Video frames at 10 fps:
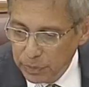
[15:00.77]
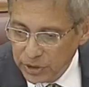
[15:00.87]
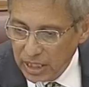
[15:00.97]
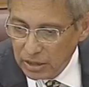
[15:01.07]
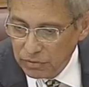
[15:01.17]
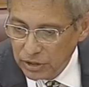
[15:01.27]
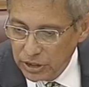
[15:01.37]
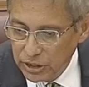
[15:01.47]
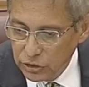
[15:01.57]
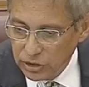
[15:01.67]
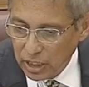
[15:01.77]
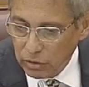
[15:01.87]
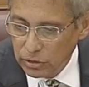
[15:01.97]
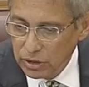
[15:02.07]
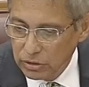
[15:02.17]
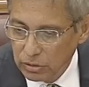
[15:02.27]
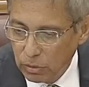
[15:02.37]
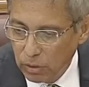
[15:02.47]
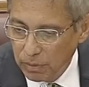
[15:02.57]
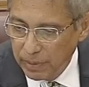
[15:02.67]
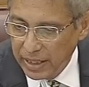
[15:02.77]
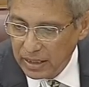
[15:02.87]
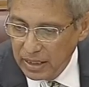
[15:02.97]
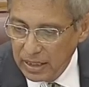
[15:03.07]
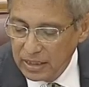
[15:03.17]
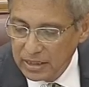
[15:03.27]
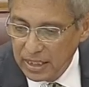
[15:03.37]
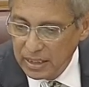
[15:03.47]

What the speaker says: 60% of the teachers, according to the World Bank,